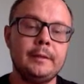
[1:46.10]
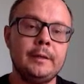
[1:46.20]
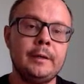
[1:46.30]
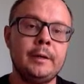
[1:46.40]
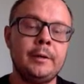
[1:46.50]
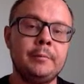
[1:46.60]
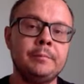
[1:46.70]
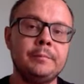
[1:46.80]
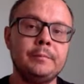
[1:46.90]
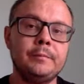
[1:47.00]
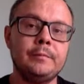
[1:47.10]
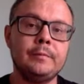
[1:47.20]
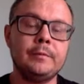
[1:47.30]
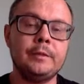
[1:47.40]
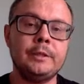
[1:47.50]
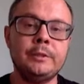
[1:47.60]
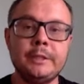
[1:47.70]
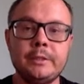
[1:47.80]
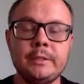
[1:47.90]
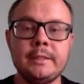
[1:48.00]
You
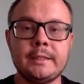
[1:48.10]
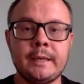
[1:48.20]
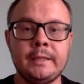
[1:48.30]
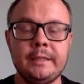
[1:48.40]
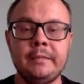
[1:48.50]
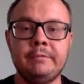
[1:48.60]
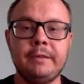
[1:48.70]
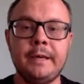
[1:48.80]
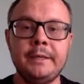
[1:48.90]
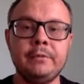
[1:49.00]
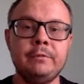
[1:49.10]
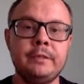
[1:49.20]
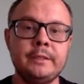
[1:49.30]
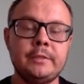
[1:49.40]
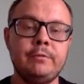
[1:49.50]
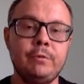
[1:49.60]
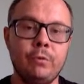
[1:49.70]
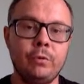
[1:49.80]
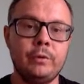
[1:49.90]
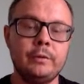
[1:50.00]
need to decide if any of these
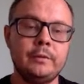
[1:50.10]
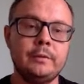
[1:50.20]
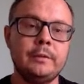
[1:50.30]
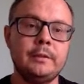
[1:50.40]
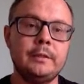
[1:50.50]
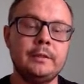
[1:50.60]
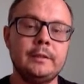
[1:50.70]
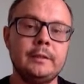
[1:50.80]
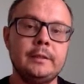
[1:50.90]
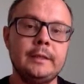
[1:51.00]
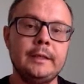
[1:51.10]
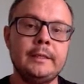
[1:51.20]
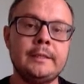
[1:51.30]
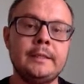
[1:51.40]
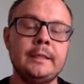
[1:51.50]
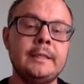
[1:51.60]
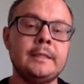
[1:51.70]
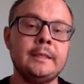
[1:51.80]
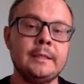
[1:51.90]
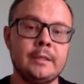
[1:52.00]
4 is
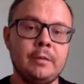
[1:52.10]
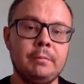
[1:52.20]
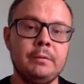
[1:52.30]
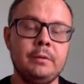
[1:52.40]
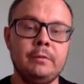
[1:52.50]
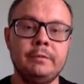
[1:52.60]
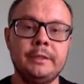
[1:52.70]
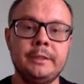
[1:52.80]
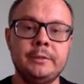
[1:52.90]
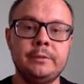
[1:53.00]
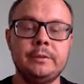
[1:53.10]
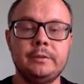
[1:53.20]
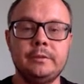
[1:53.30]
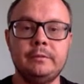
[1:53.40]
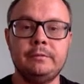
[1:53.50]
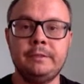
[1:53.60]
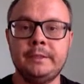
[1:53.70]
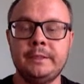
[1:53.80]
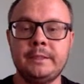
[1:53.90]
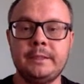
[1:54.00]
an example of a good
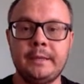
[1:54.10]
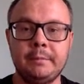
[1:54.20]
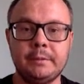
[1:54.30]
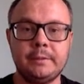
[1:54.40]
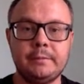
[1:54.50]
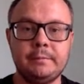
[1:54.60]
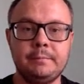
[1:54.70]
thesis statement.